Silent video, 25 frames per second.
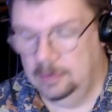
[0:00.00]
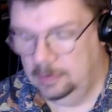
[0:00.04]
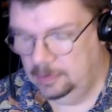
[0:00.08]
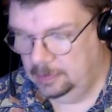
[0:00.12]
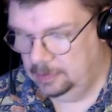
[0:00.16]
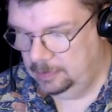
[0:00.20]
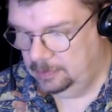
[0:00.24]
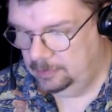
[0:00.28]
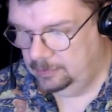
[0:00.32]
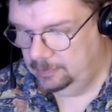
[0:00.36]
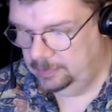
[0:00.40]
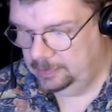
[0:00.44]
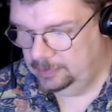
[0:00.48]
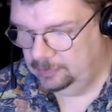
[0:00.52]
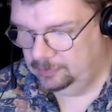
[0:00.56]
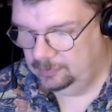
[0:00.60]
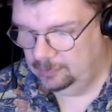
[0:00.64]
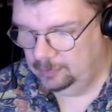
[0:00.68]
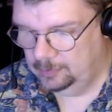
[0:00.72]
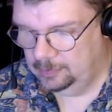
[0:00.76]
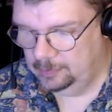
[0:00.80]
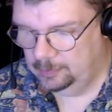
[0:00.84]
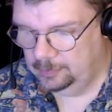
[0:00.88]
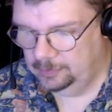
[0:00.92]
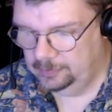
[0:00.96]
No, that's
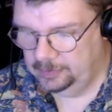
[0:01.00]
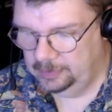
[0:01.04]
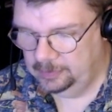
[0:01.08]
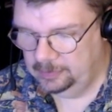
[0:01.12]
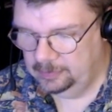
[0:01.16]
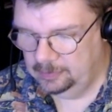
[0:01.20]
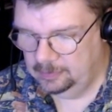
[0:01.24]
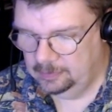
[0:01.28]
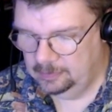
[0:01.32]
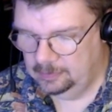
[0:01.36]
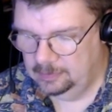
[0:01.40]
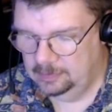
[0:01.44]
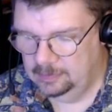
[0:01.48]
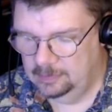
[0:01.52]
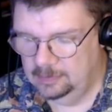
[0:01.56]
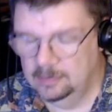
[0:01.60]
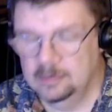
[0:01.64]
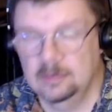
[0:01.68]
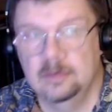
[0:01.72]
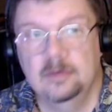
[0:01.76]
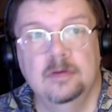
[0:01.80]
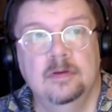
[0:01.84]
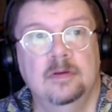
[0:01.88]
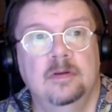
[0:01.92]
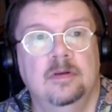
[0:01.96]
not what I wanted.
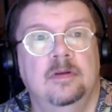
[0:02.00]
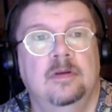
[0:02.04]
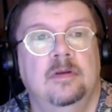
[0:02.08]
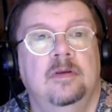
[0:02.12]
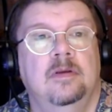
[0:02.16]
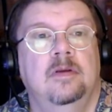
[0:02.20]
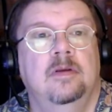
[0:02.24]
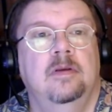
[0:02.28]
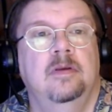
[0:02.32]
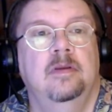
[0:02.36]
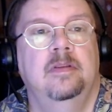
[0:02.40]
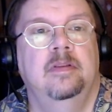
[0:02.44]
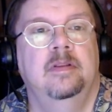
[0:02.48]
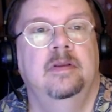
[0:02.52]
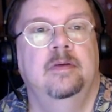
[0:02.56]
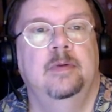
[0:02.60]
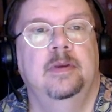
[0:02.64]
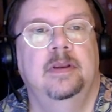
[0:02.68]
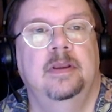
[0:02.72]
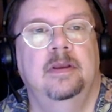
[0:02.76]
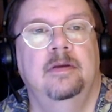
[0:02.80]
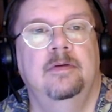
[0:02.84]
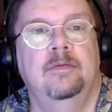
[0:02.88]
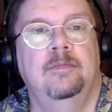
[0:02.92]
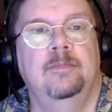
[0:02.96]
There we
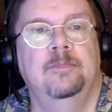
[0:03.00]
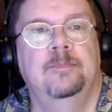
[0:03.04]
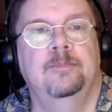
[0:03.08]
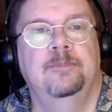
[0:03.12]
go.